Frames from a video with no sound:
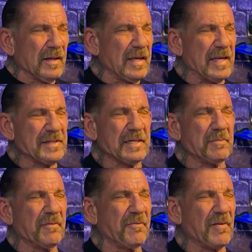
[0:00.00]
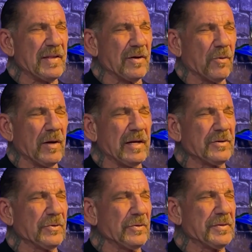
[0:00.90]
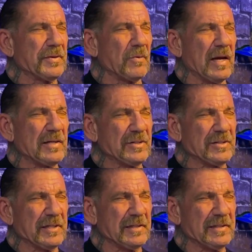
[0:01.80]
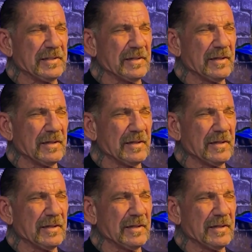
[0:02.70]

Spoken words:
can't seem to find their way to truth and righteousness.